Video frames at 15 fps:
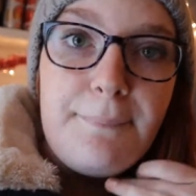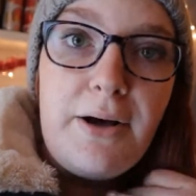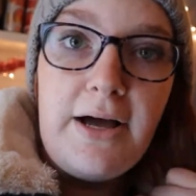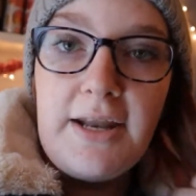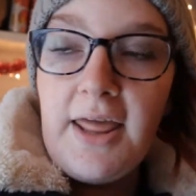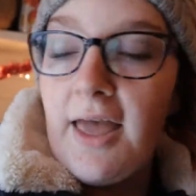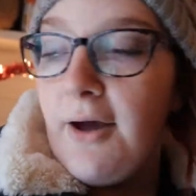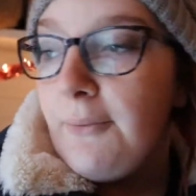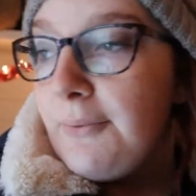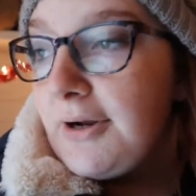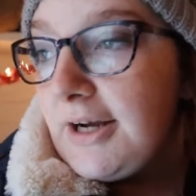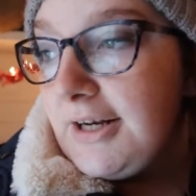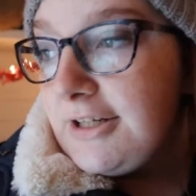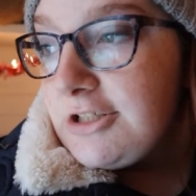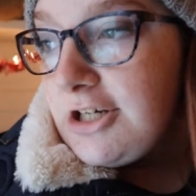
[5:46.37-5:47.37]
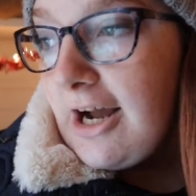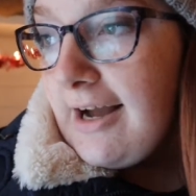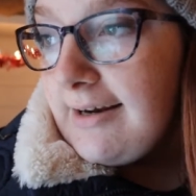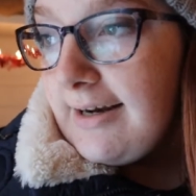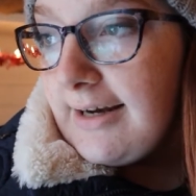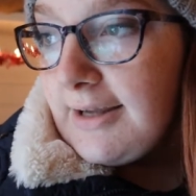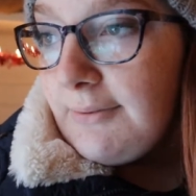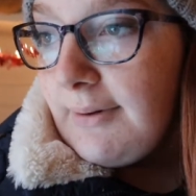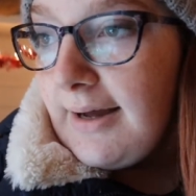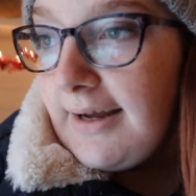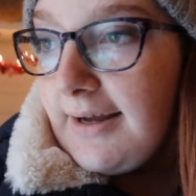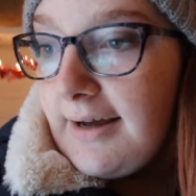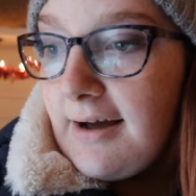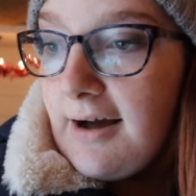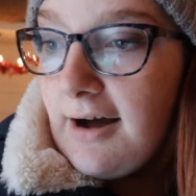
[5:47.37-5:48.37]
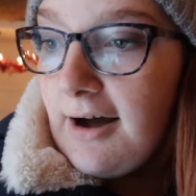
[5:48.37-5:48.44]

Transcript: but we're gonna try it anyway.